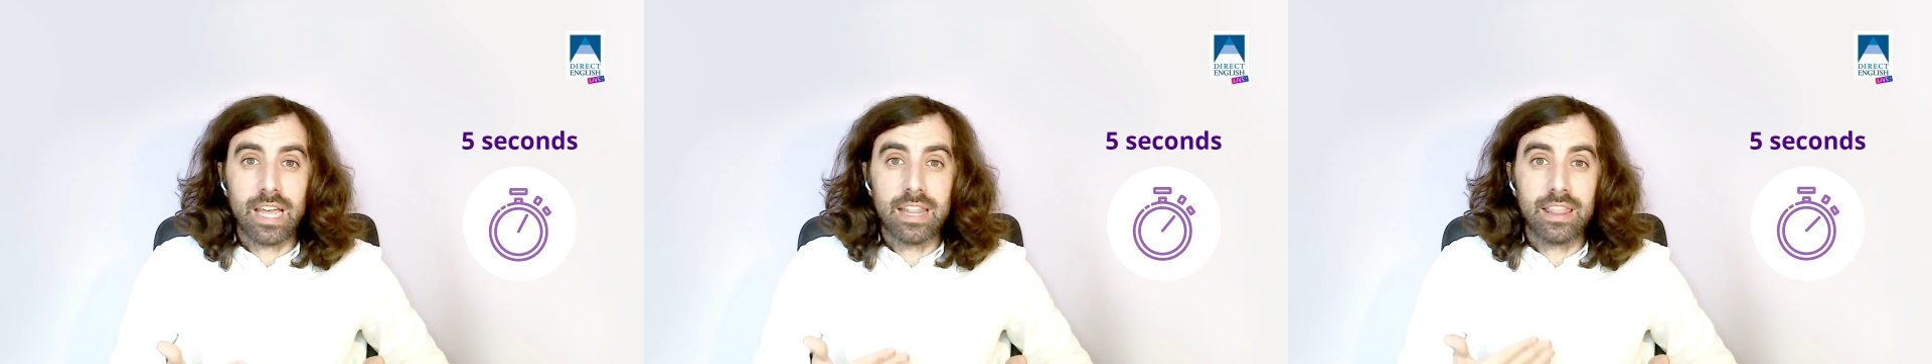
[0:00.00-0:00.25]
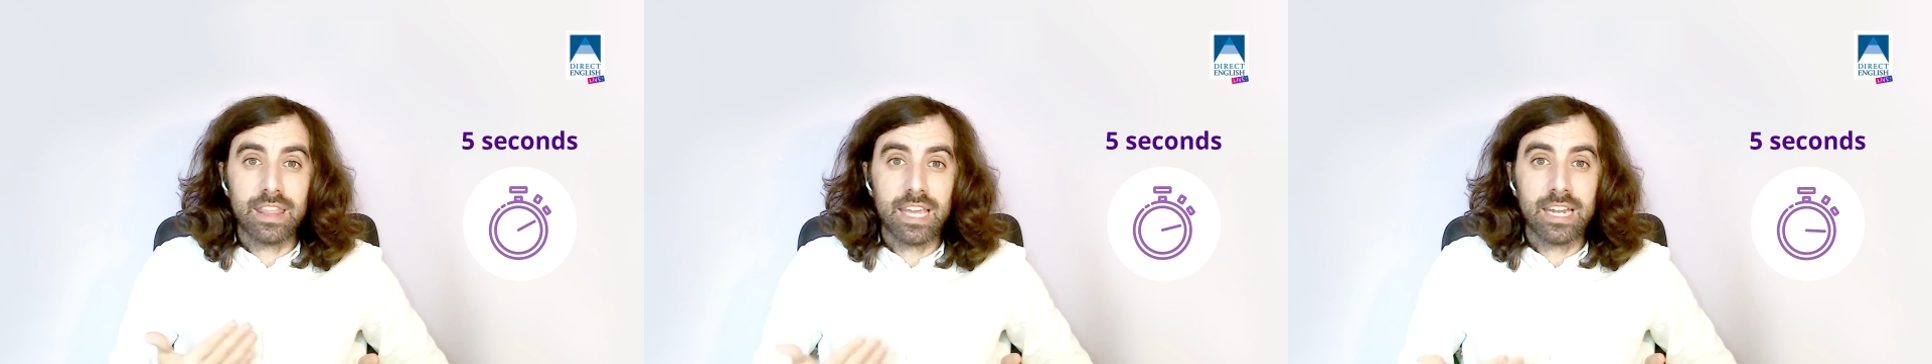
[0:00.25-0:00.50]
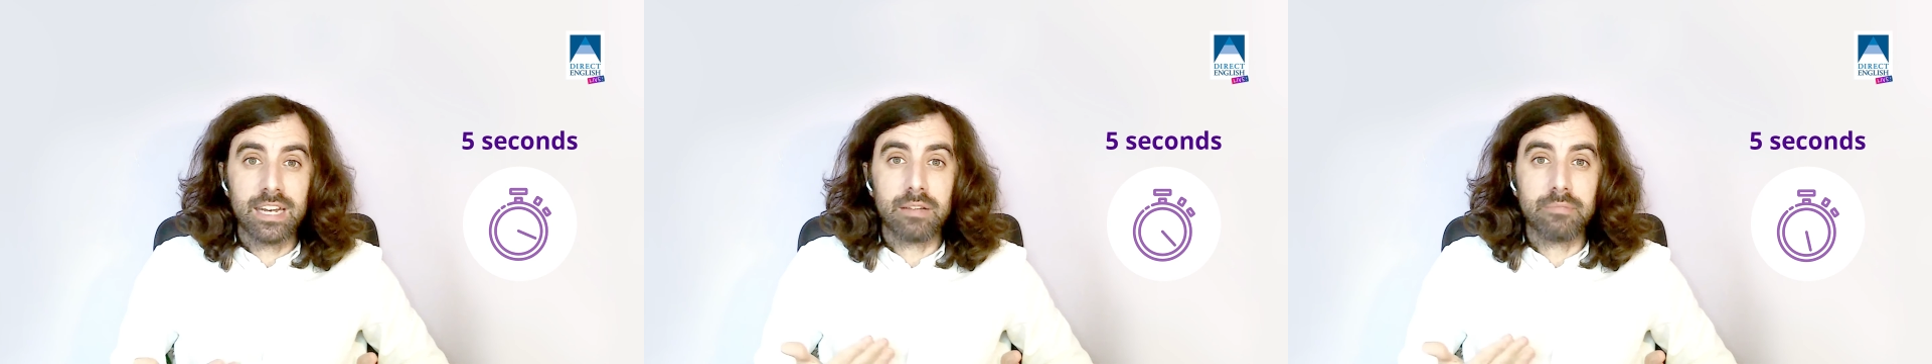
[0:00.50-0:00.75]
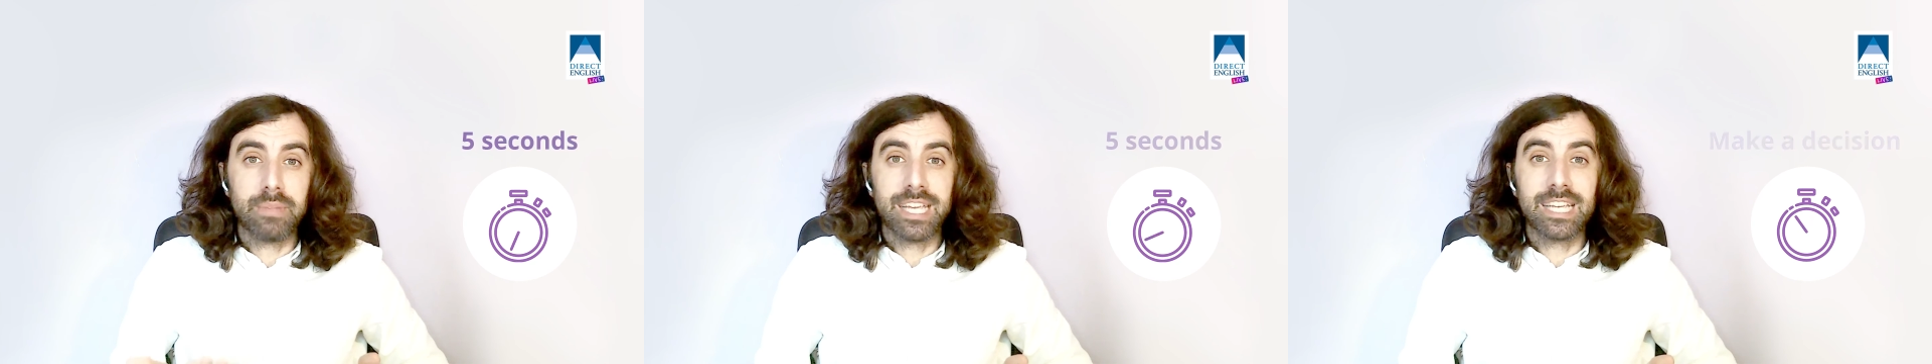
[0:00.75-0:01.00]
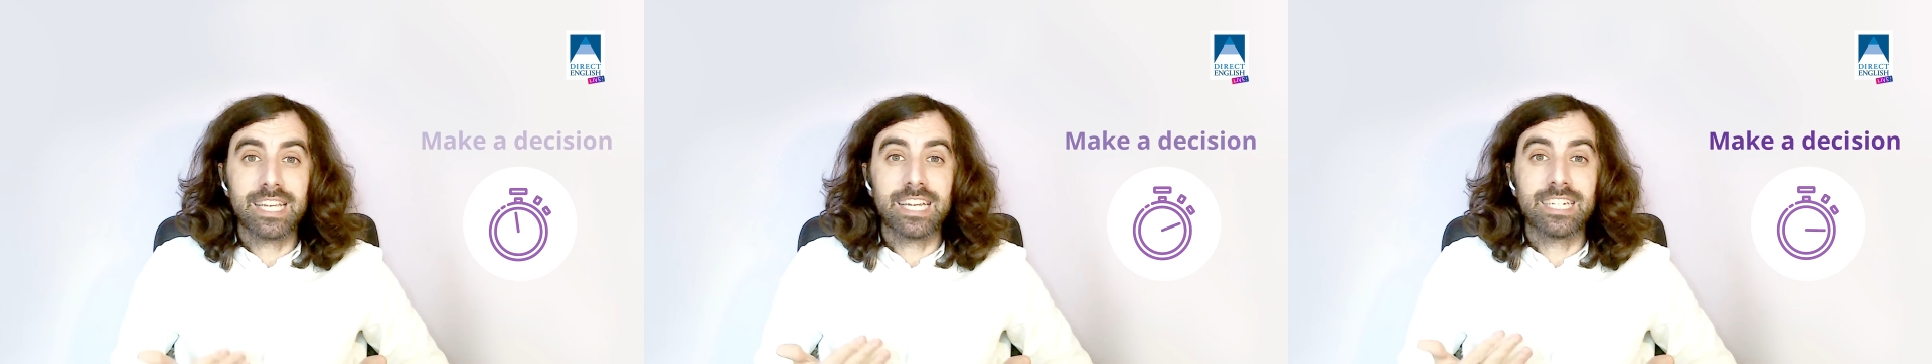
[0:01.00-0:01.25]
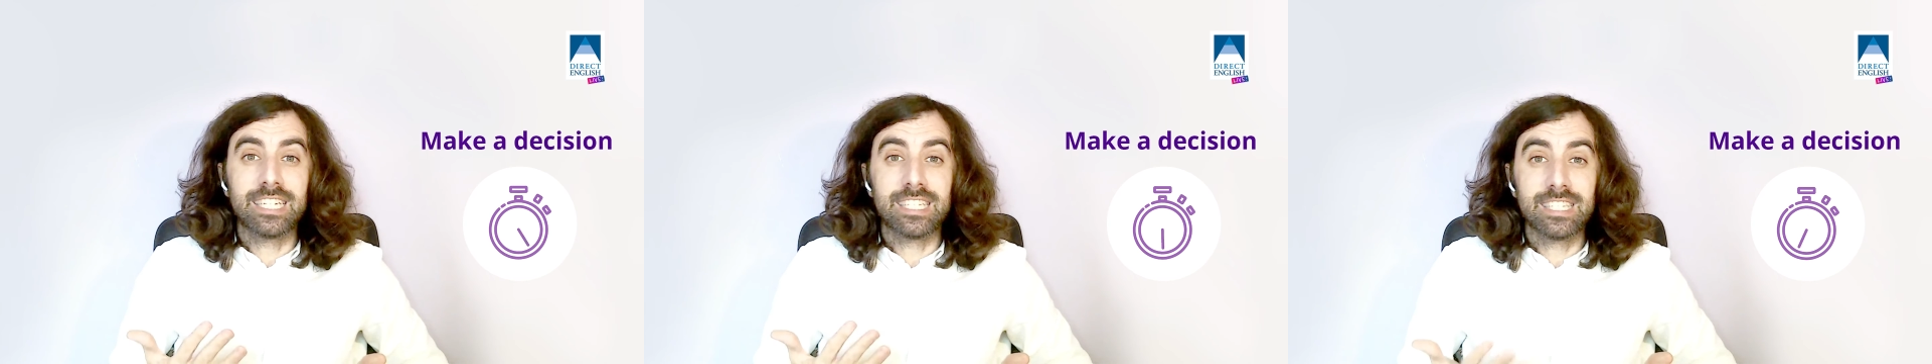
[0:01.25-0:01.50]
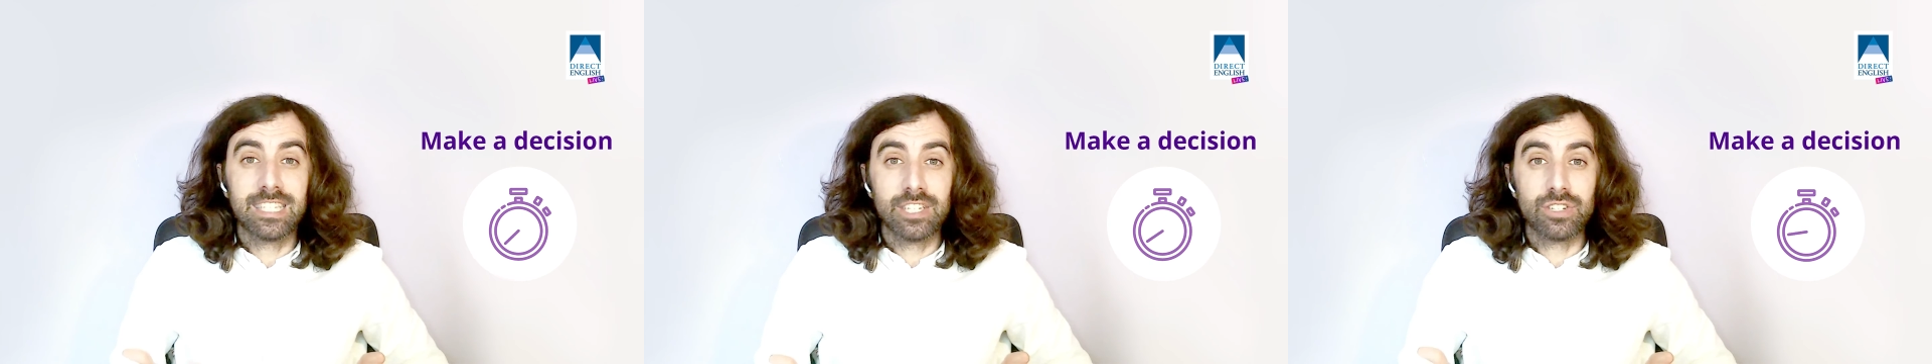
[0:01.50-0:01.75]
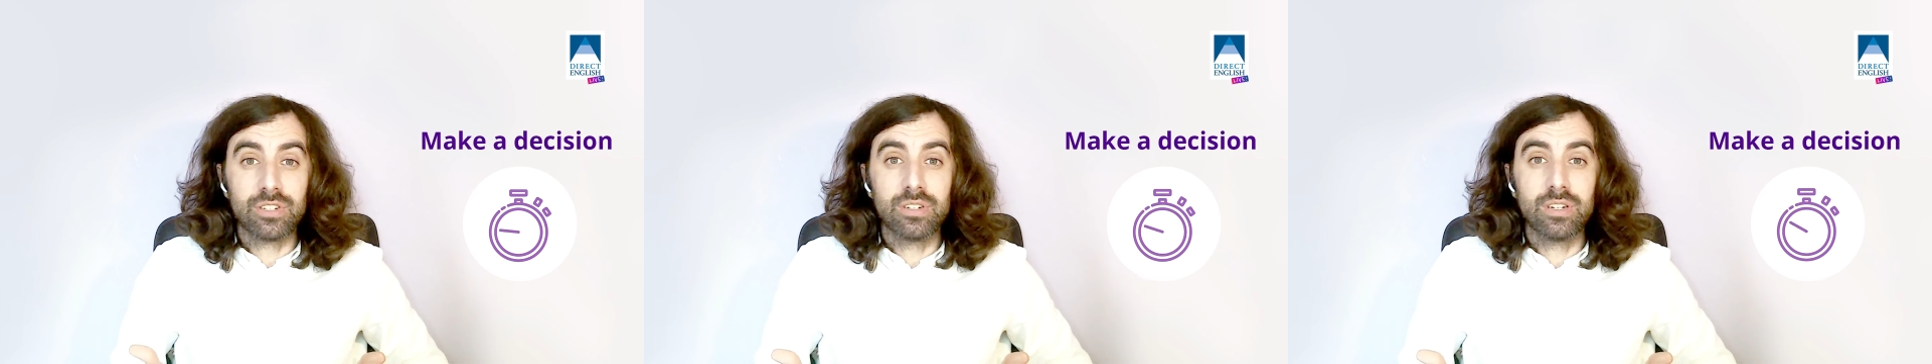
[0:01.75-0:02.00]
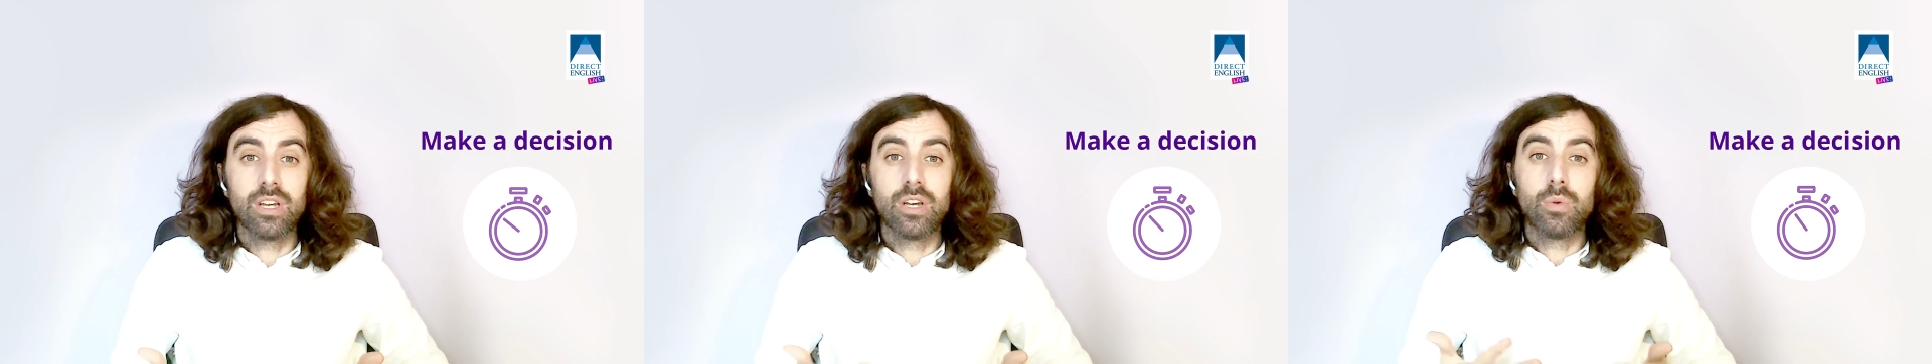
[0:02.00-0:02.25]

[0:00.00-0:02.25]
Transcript: and then make a decision